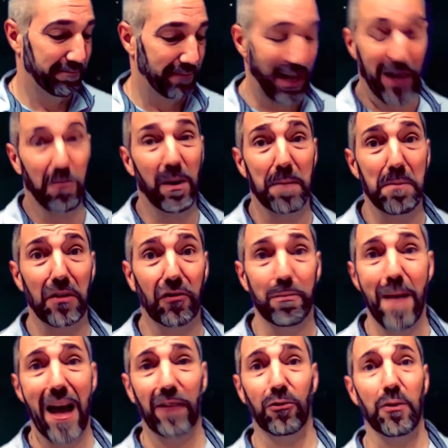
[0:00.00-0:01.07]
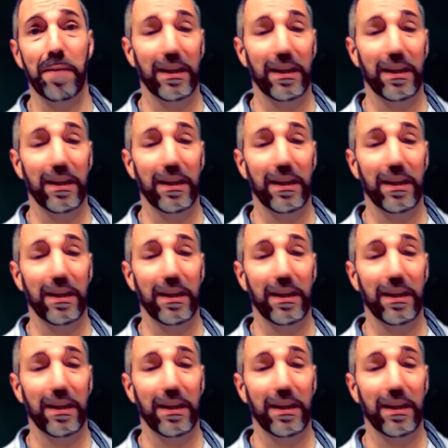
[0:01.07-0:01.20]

I don't want to be smashed to